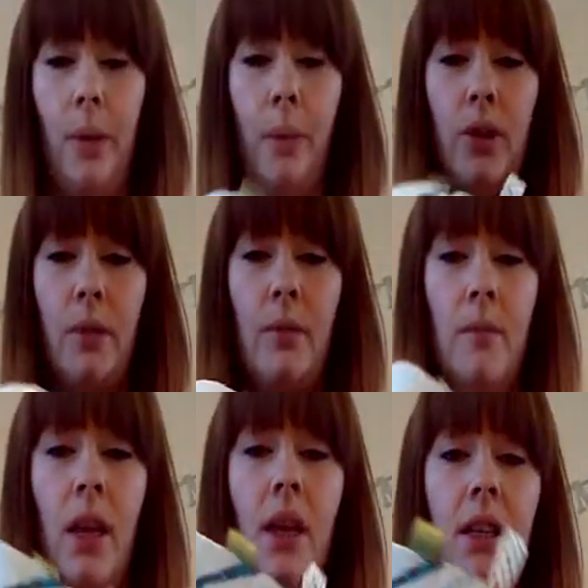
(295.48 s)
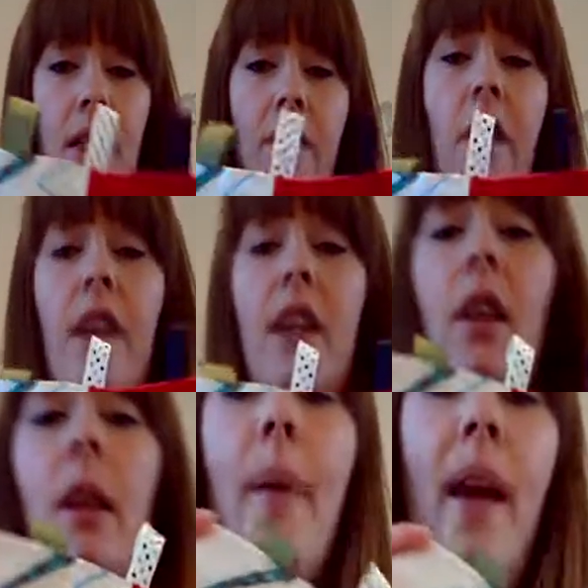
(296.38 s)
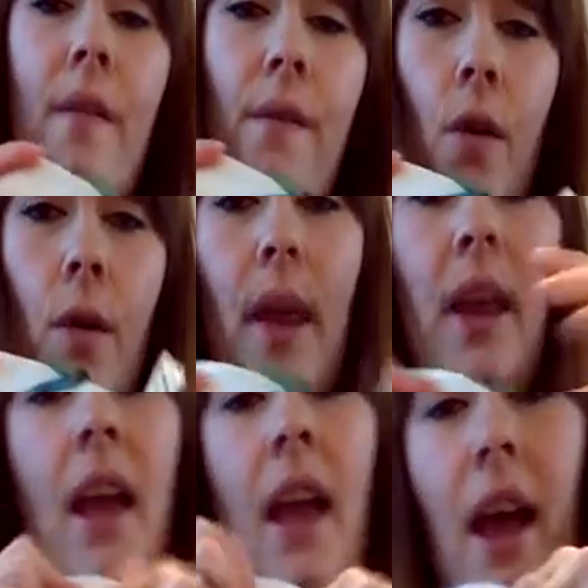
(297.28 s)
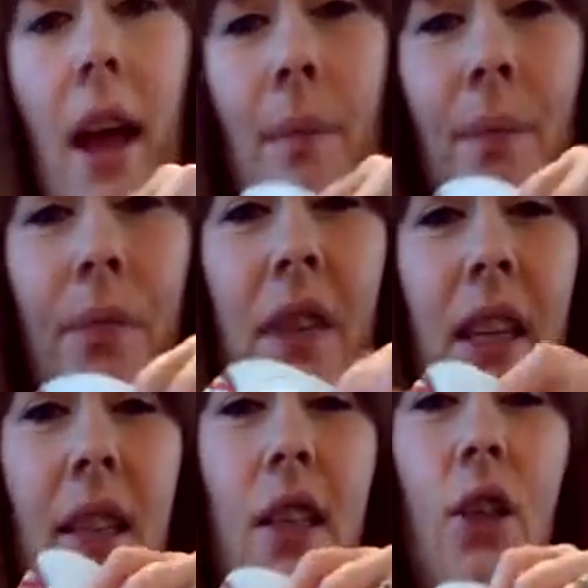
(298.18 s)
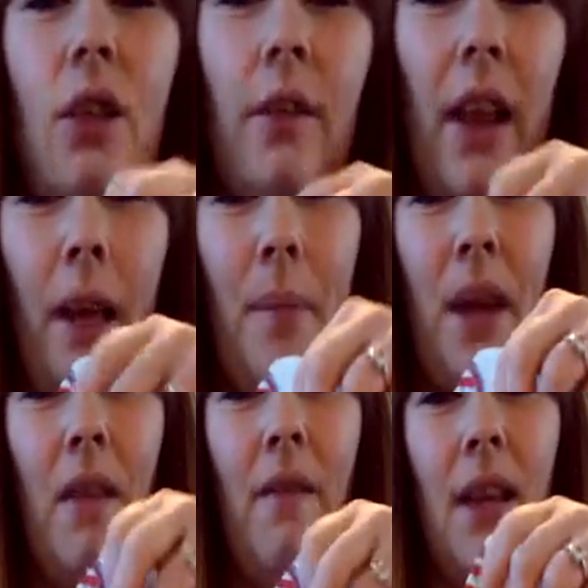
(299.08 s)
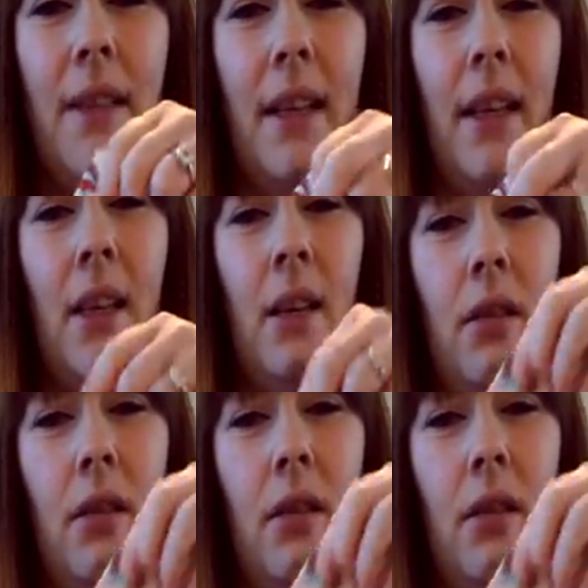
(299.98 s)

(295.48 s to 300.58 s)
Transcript: she put some different things on the back for me. This is sort of like a PVC